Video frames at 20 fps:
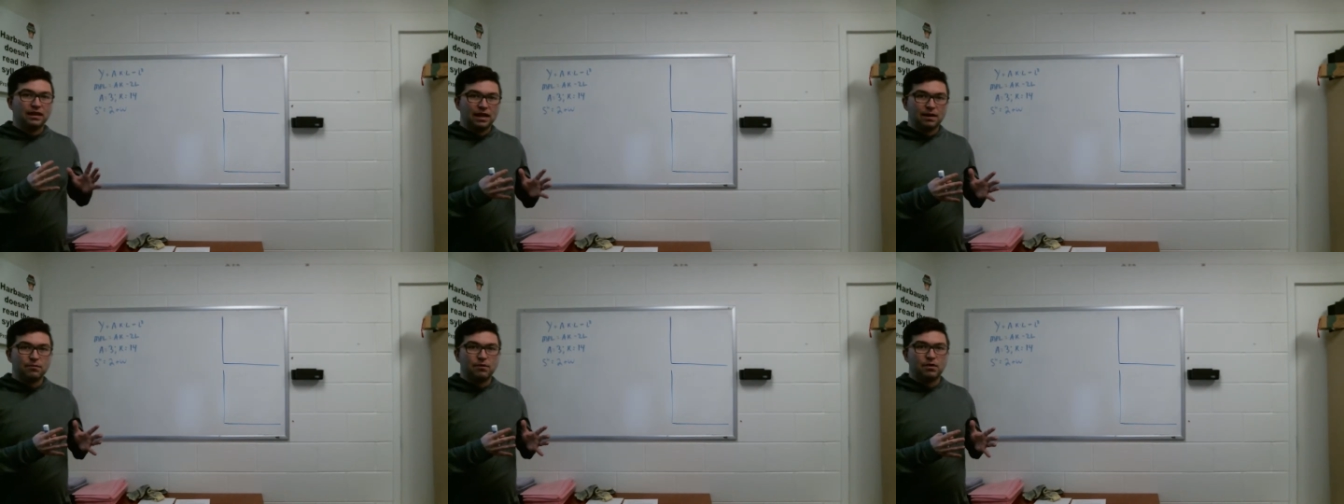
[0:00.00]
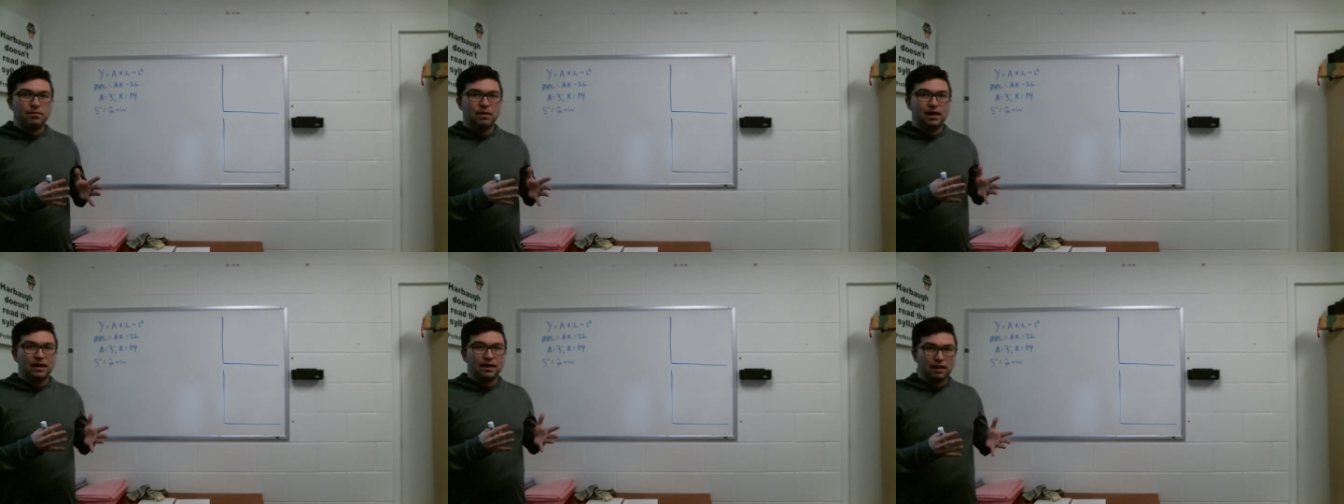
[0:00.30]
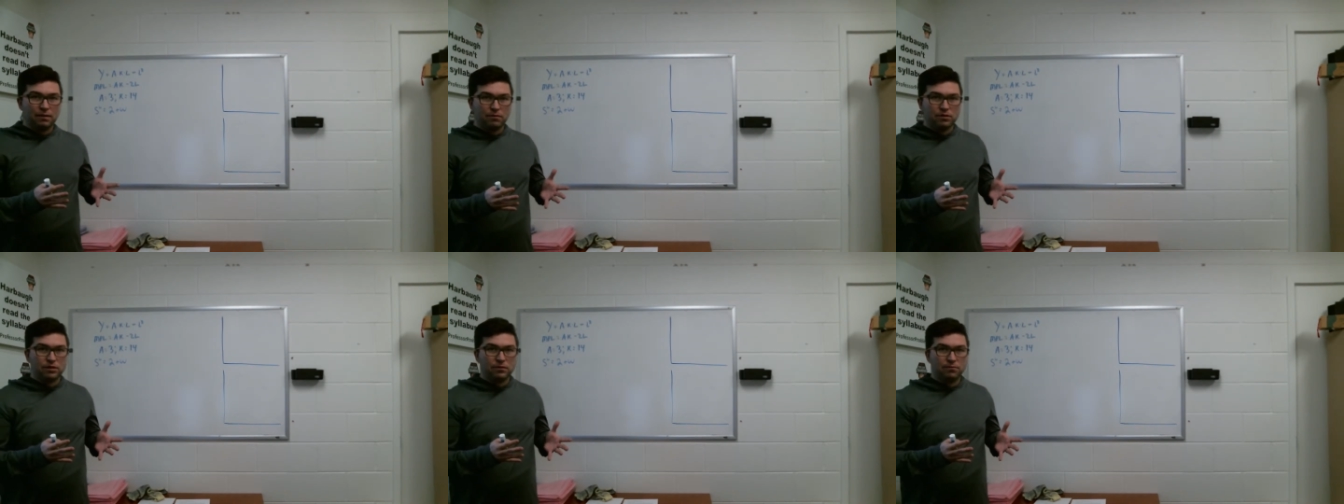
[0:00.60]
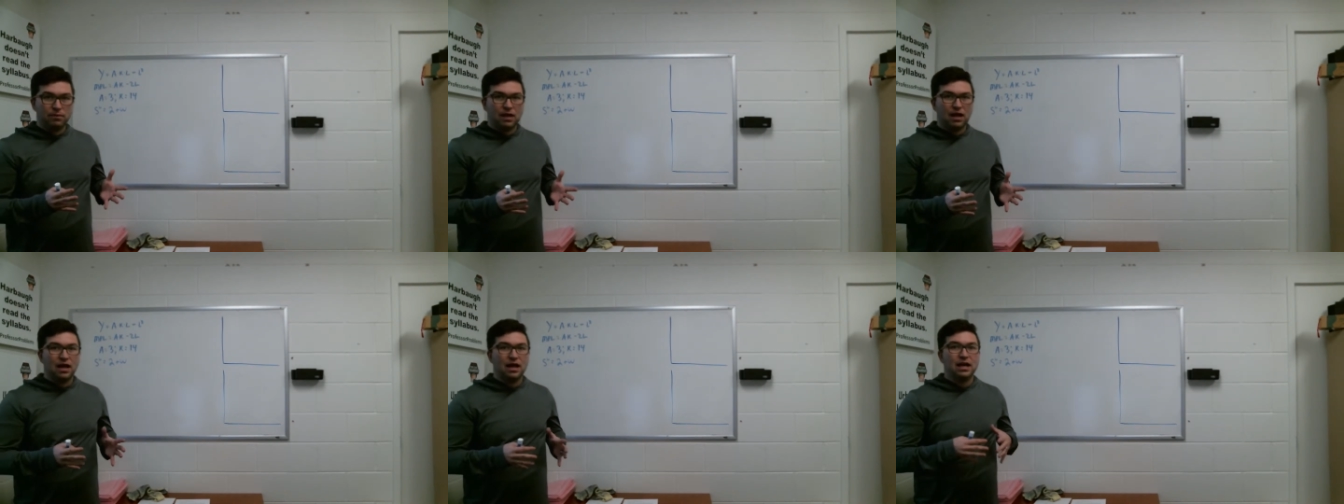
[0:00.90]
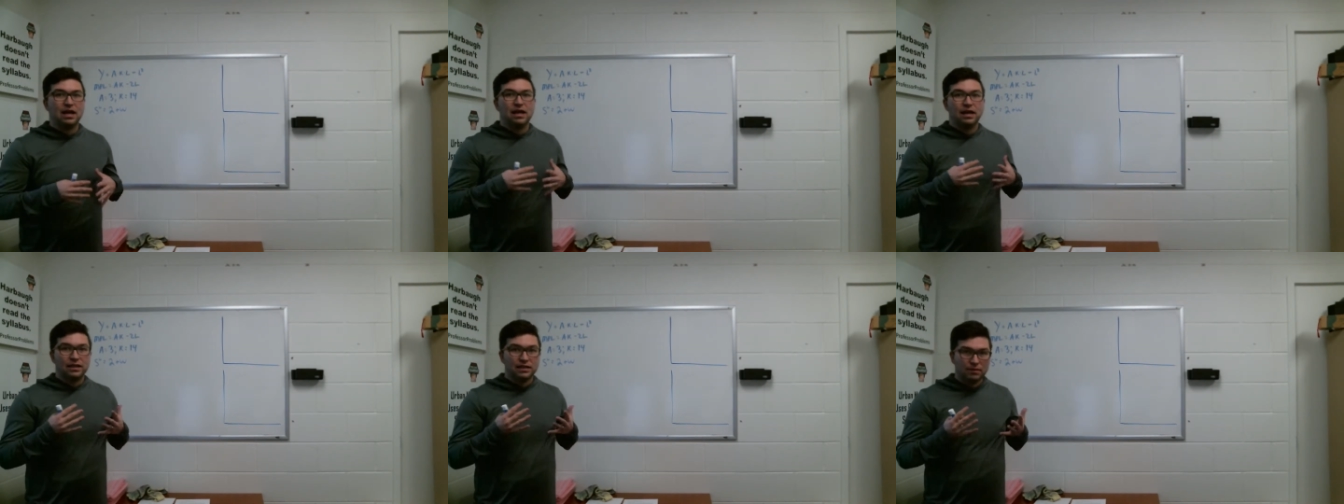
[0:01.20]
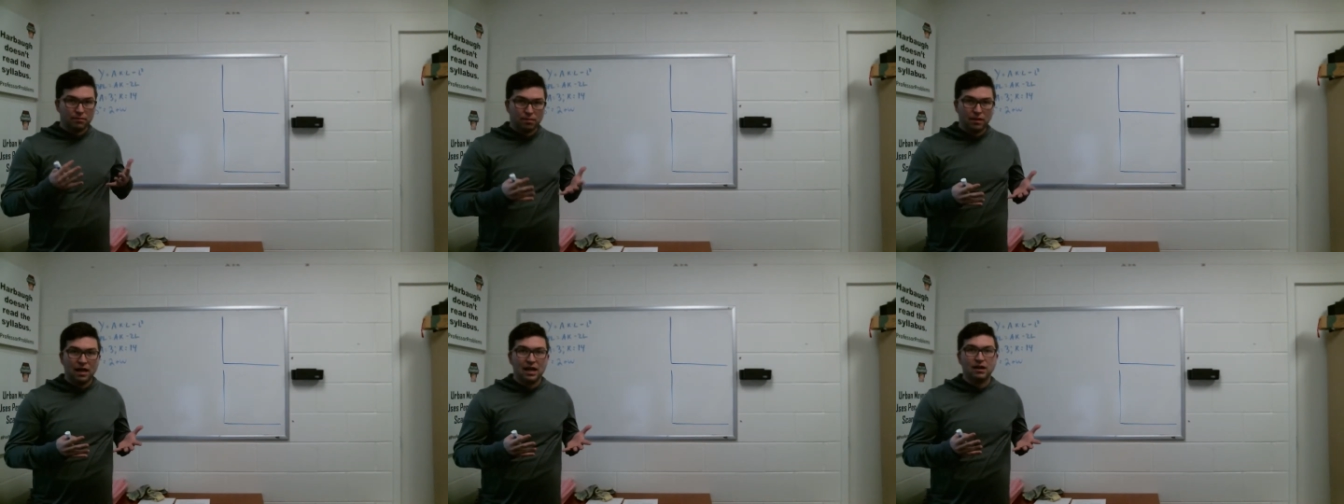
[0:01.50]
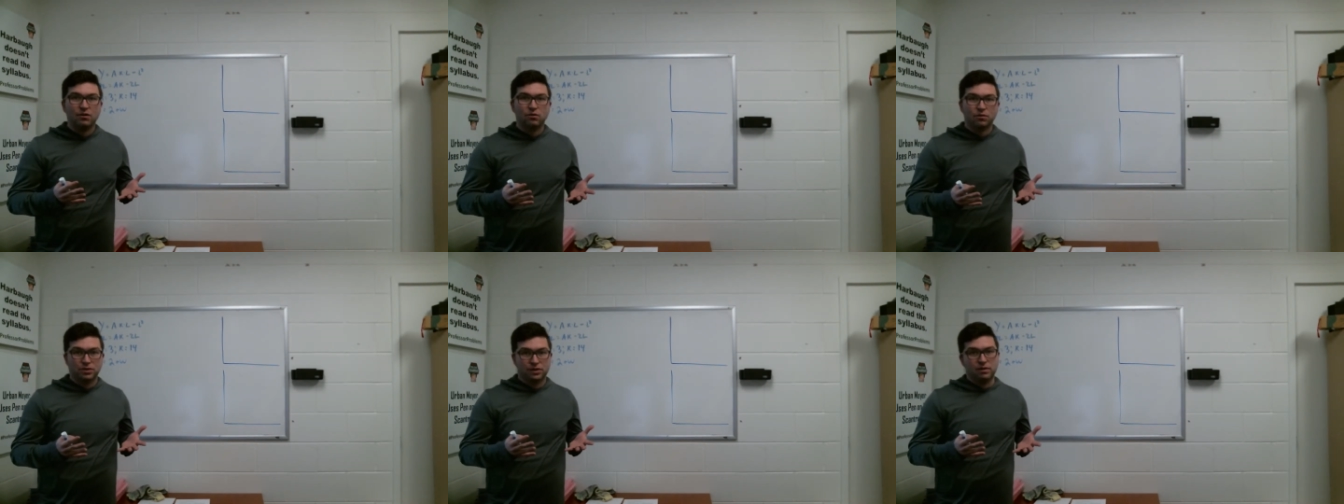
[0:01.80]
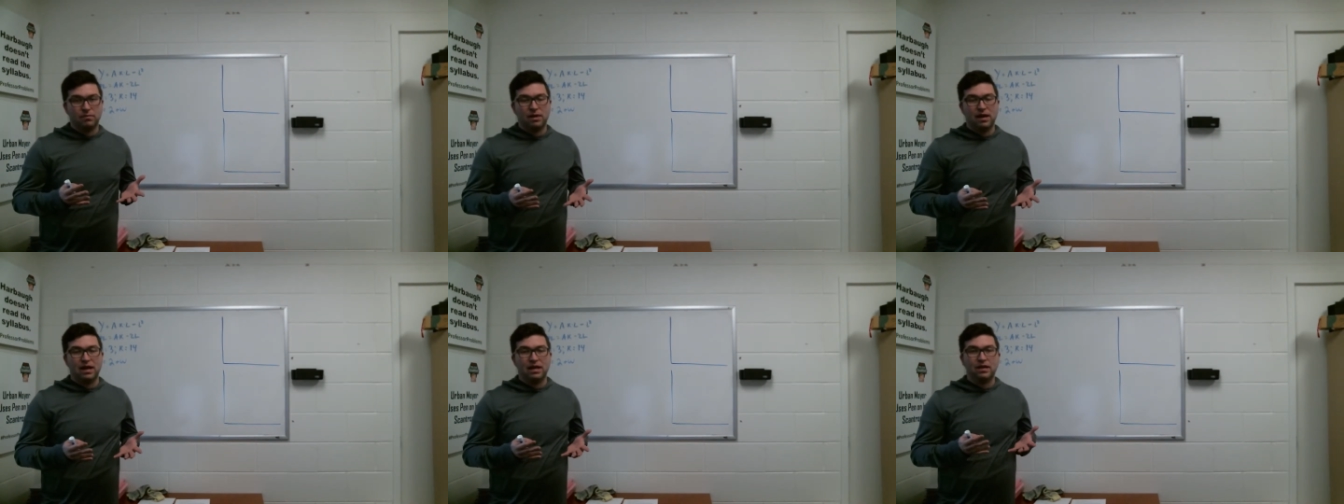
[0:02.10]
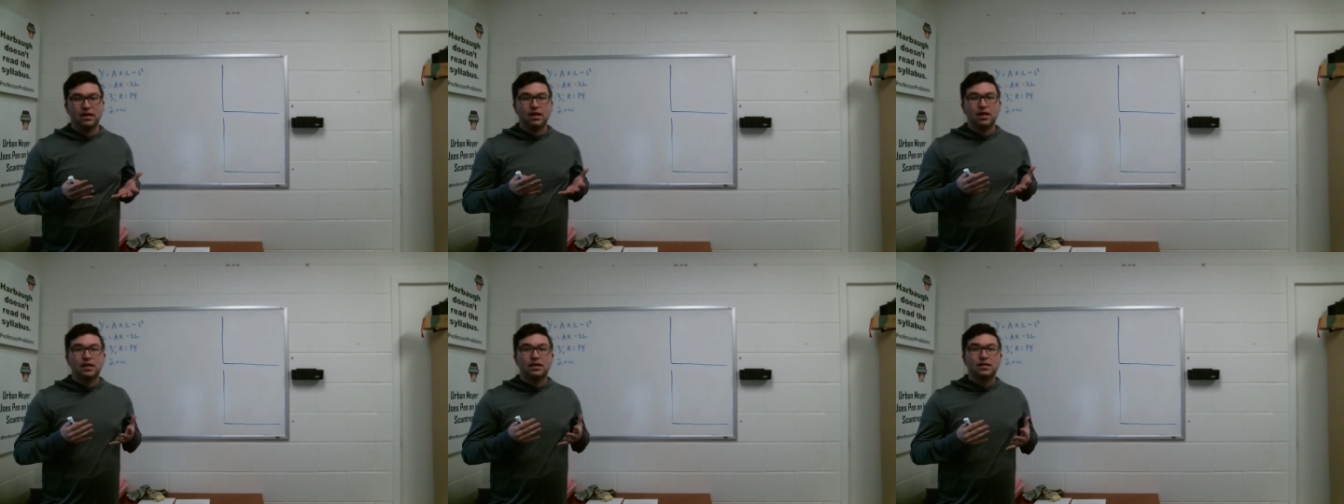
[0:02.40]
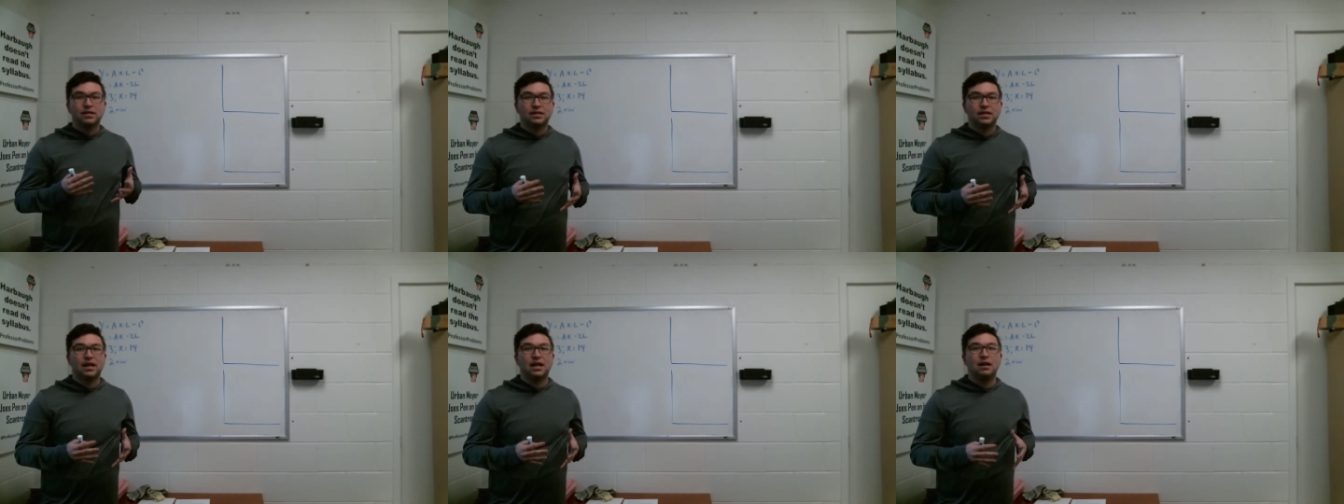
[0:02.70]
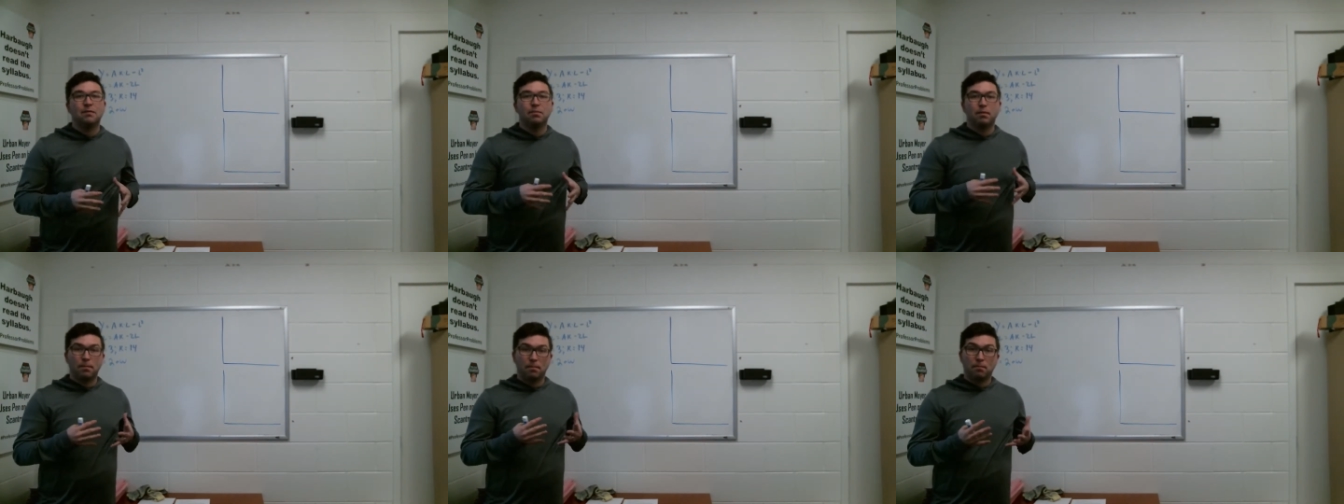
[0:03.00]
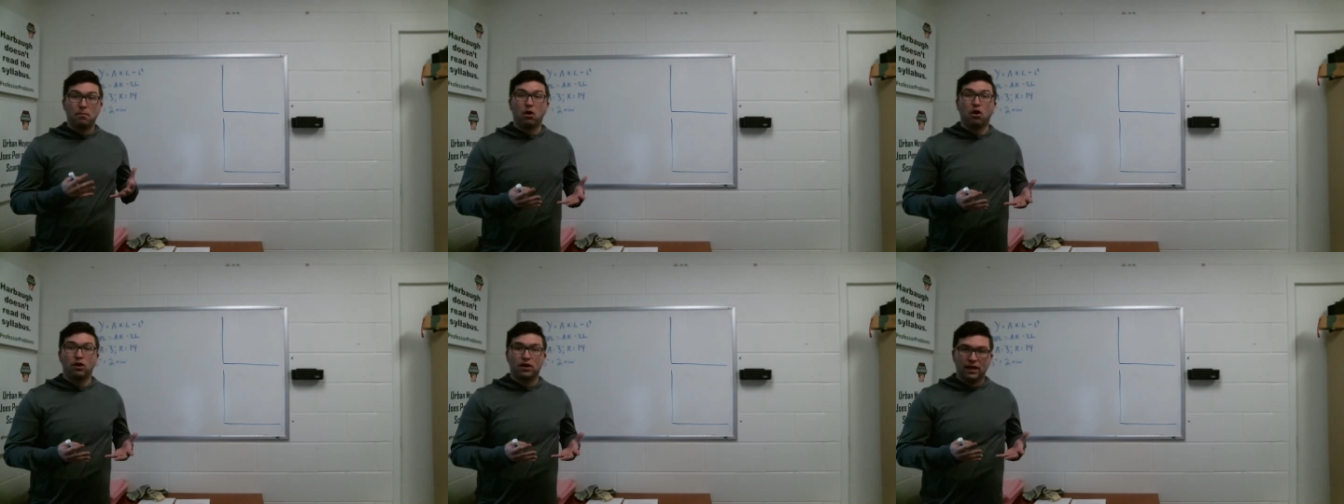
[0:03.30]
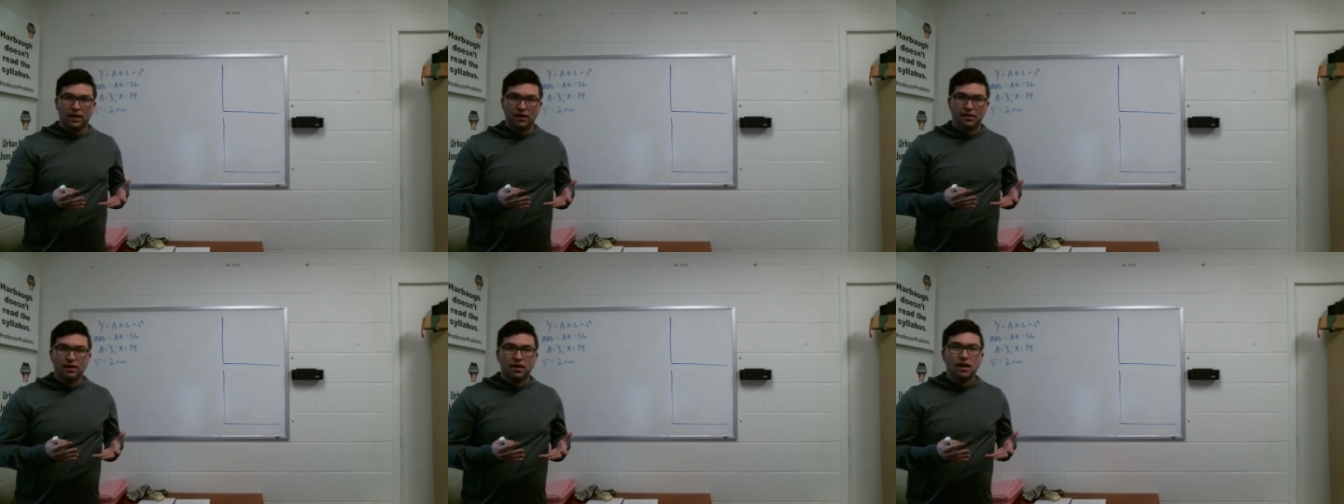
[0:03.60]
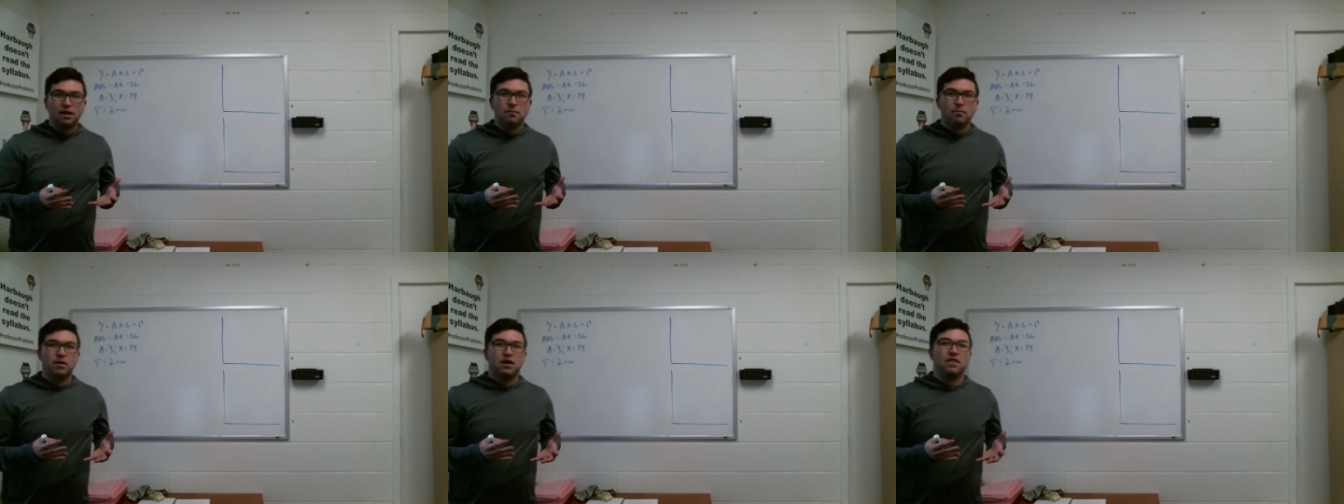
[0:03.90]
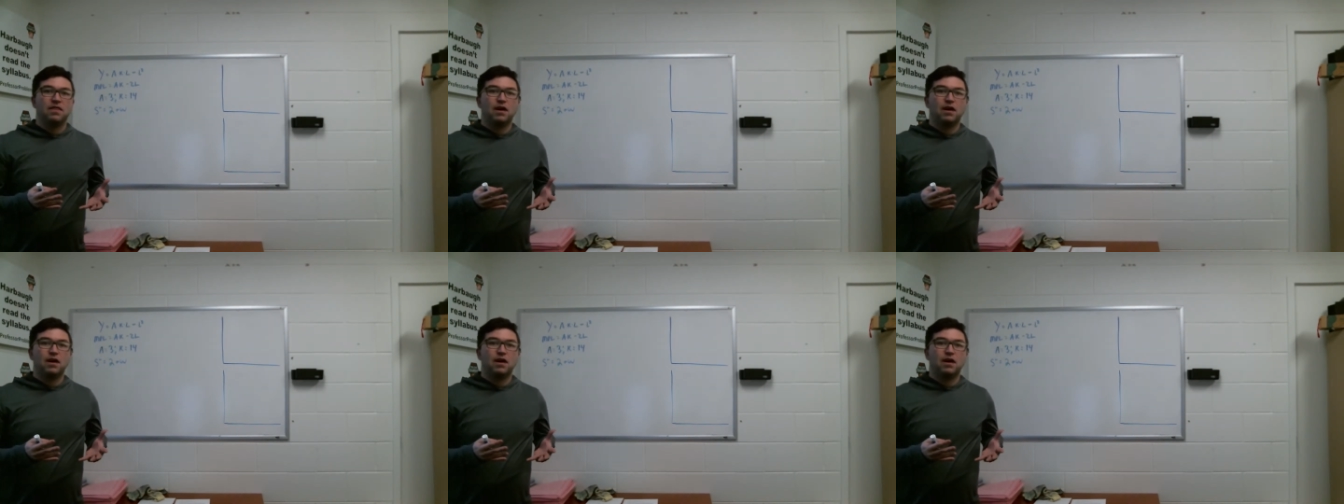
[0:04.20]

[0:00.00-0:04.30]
demand, labor supply, a supply equals demand type market, meaning that